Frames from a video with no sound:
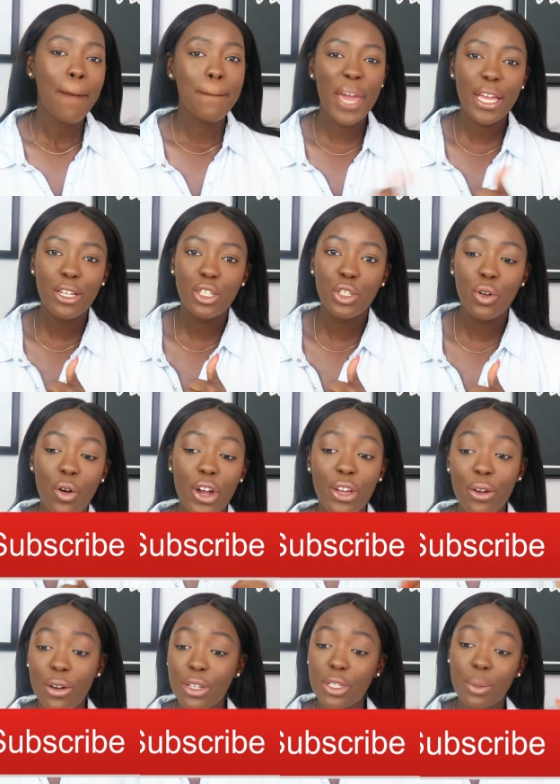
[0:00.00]
Make sure
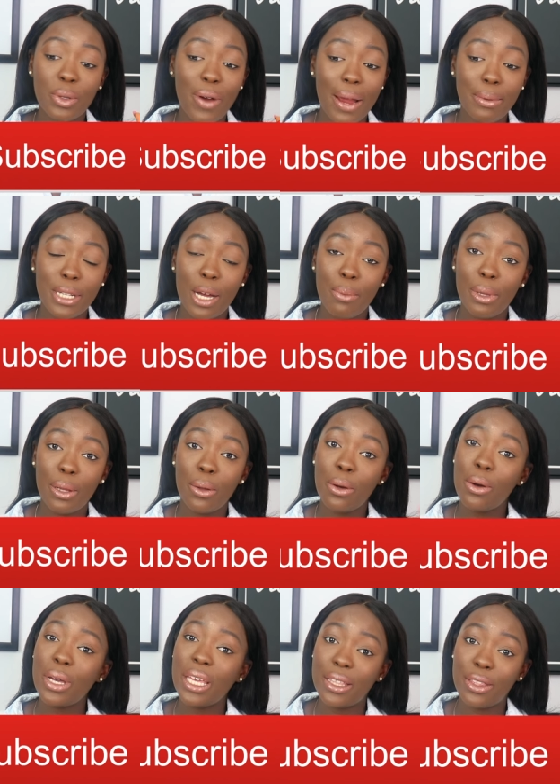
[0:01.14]
you're subscribed down below,
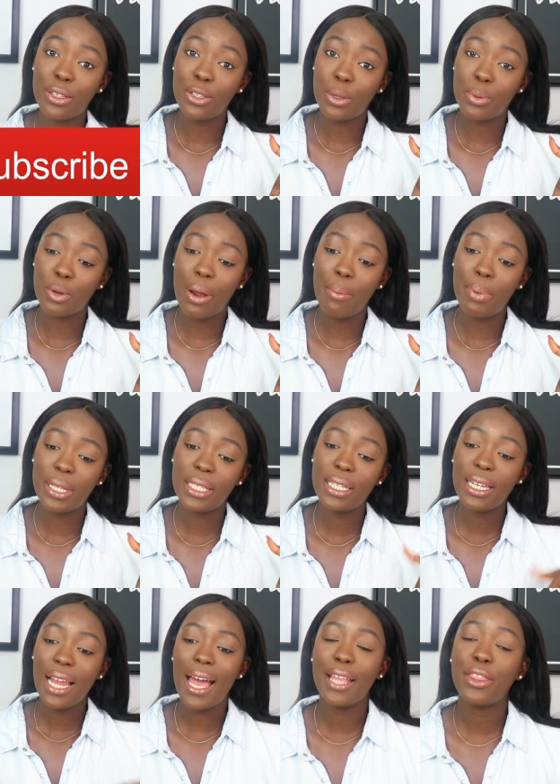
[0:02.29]
hit the subscribe
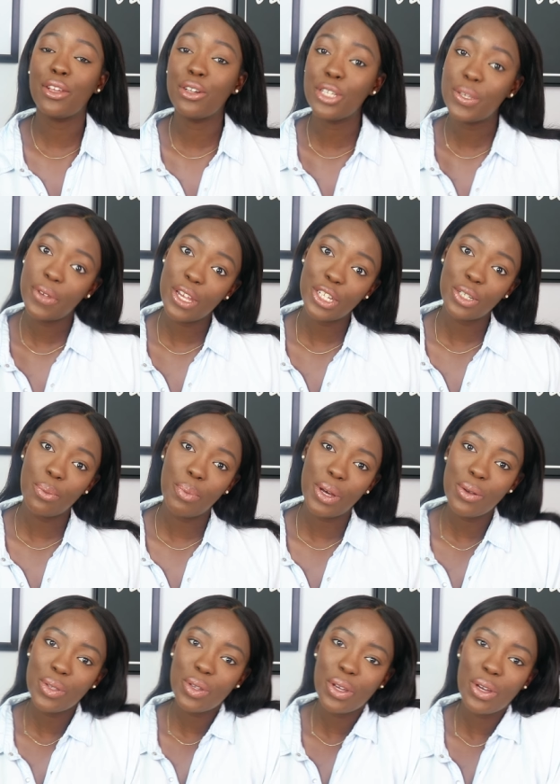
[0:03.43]
button and the notification
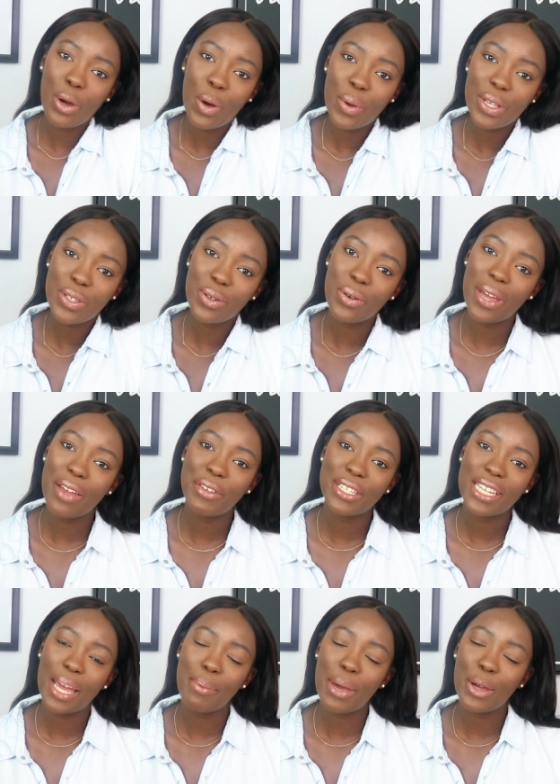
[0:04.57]
bell so you always know every
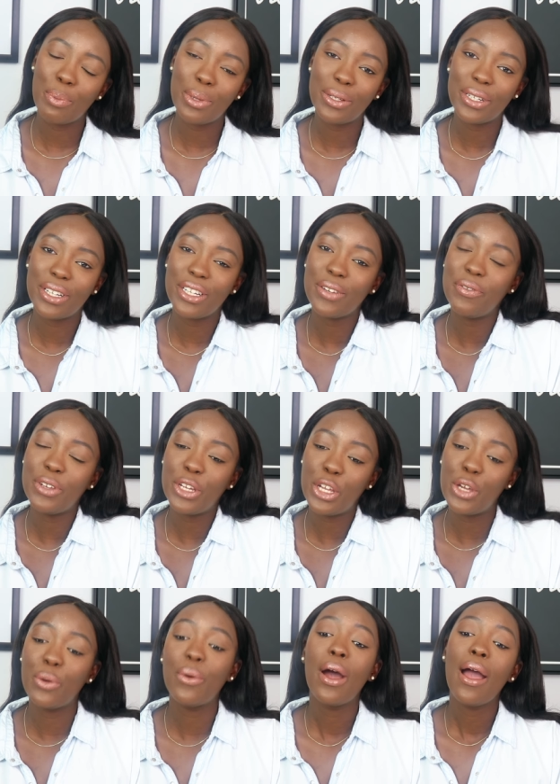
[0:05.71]
time I upload a
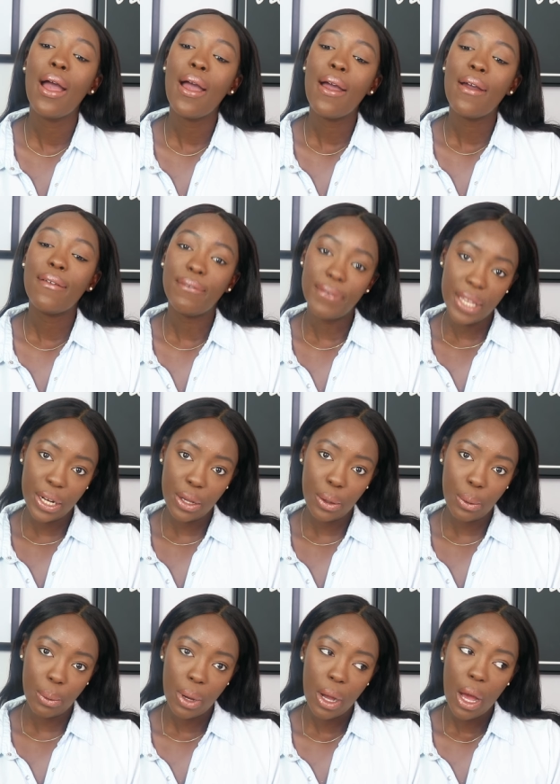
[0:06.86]
new
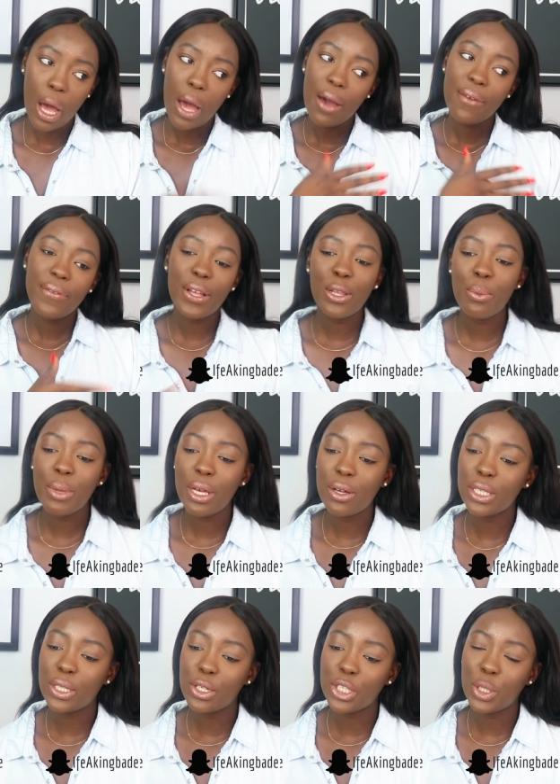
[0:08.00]
video. Follow me
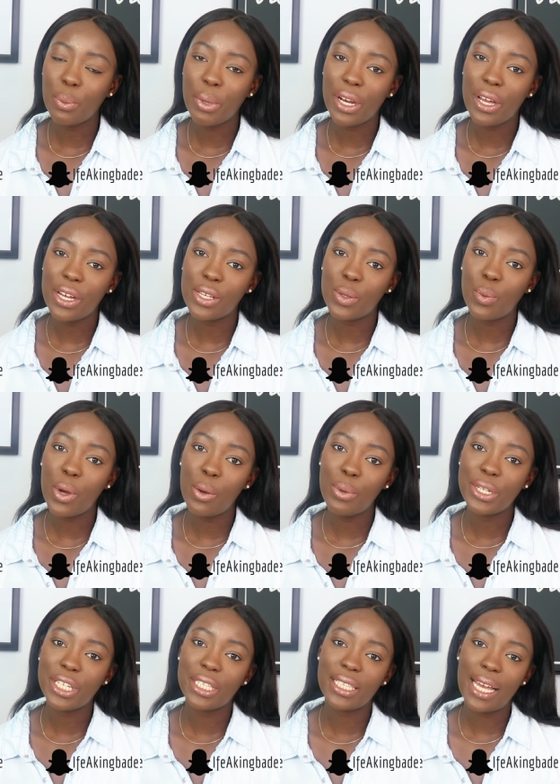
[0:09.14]
on social media as well,
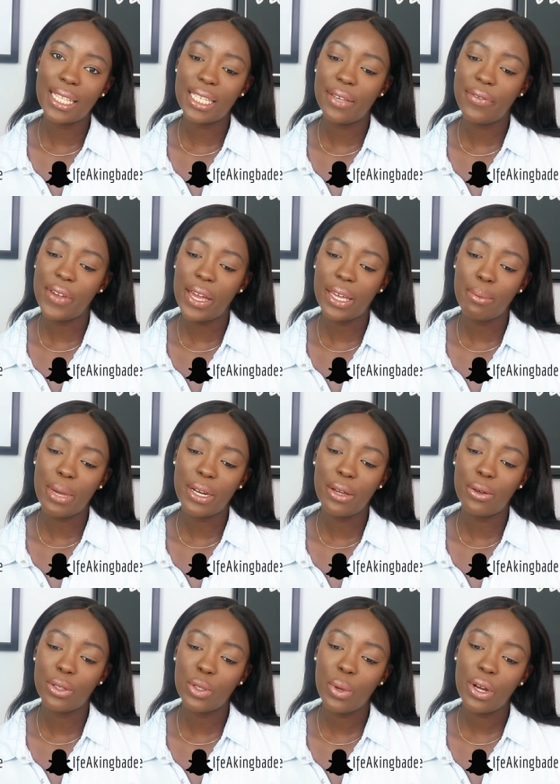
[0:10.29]
which is at Ife Akingbade
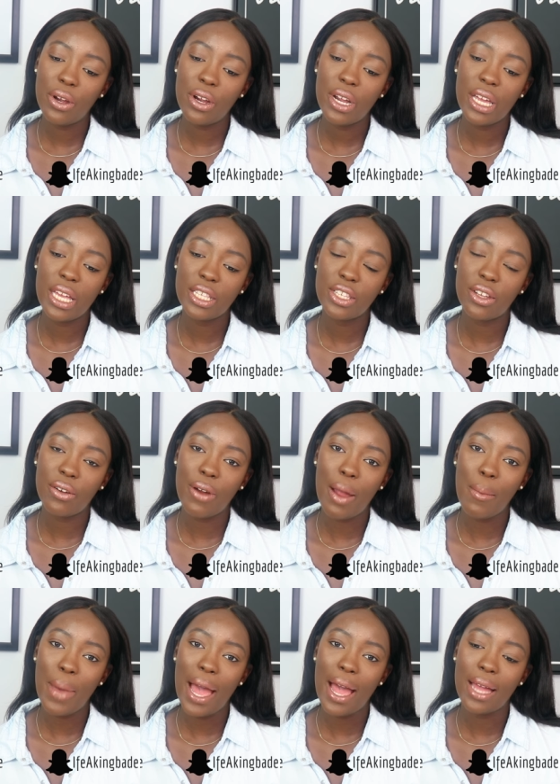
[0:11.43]
on Twitter, Instagram
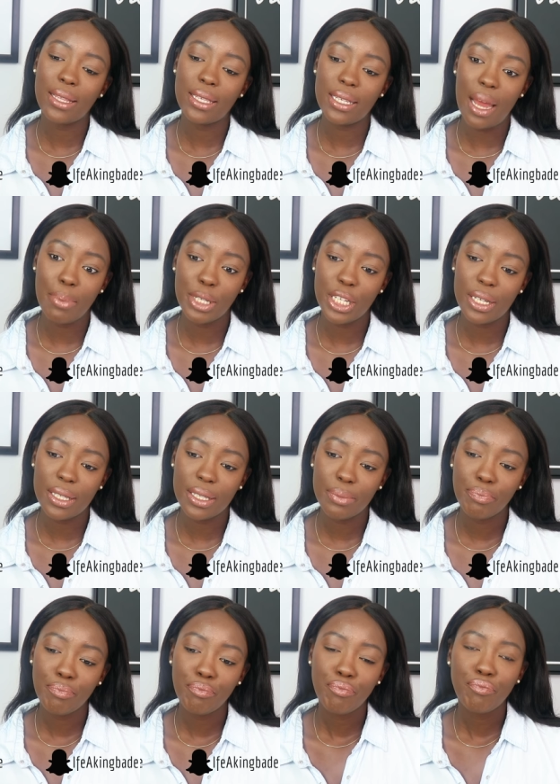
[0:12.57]
and
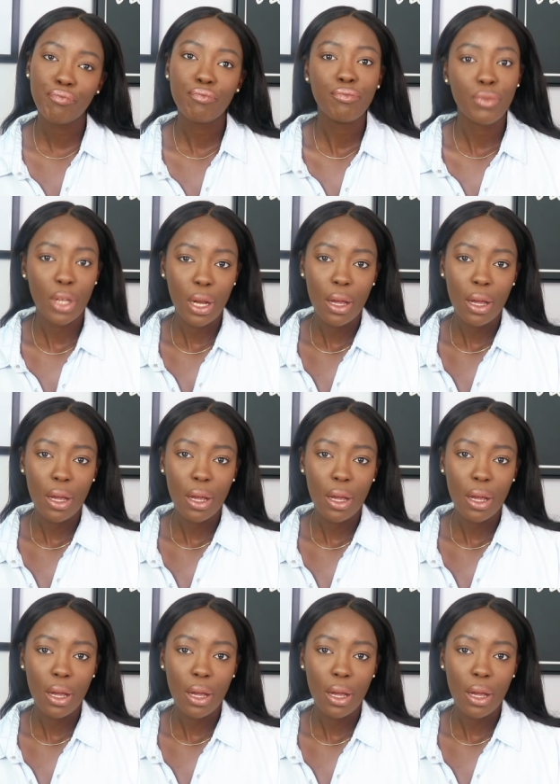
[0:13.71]
Snapchat.